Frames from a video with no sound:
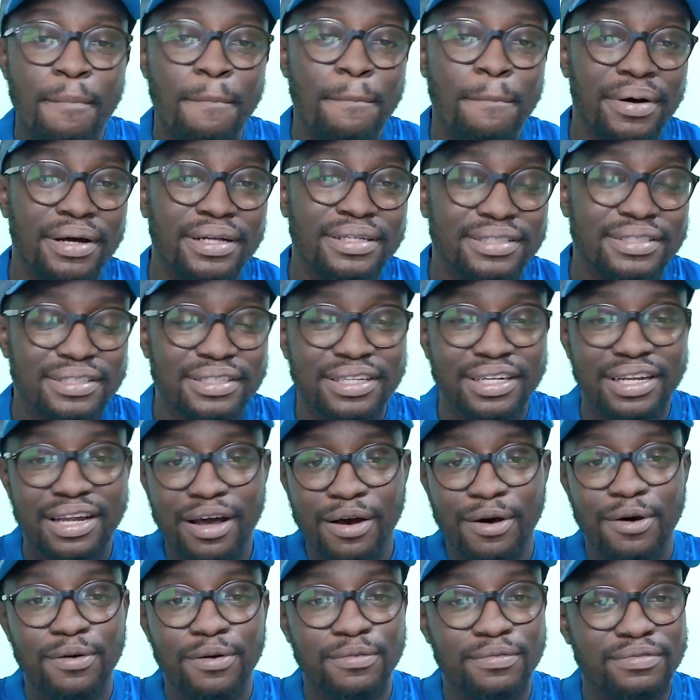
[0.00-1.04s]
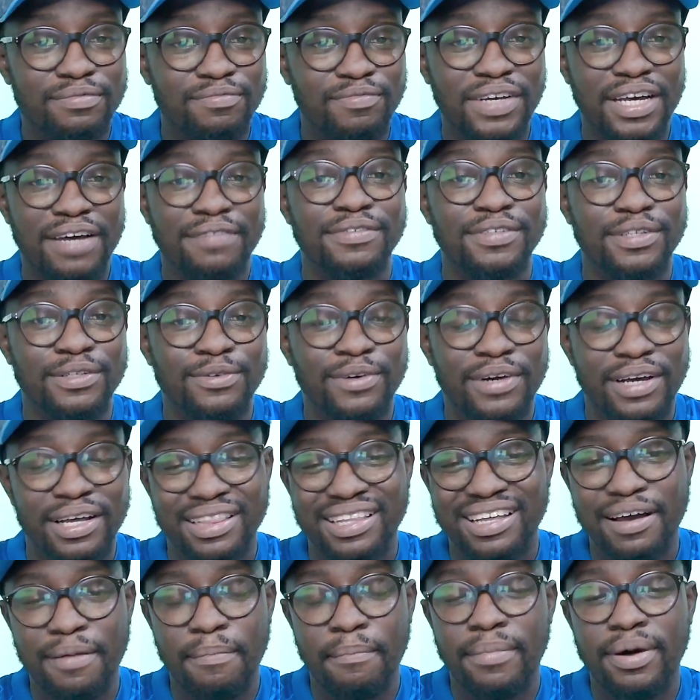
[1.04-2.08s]
But now we have to look at
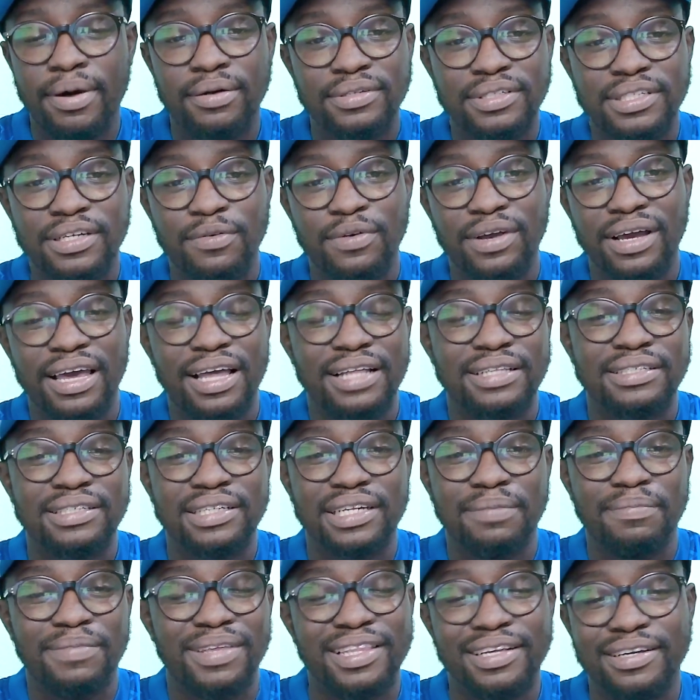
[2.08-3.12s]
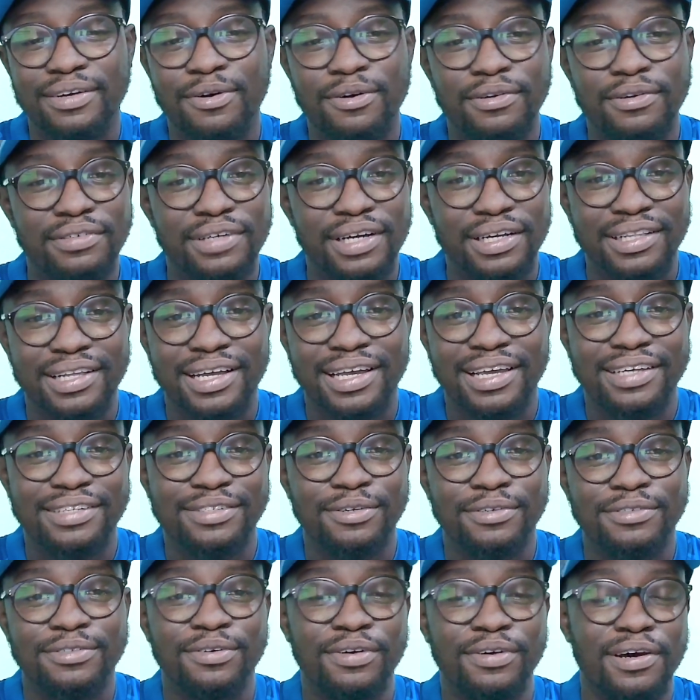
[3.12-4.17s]
the amount that we are getting him and the contract that he's
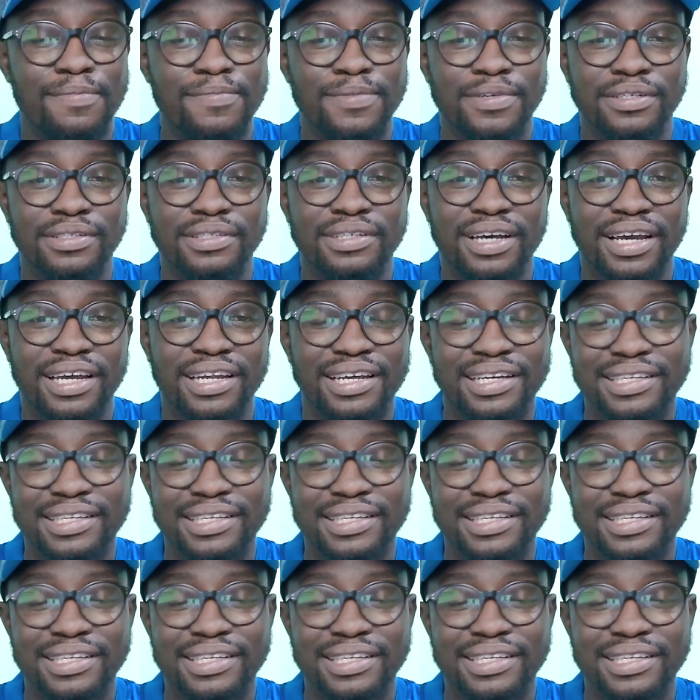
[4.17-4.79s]
also come to sign.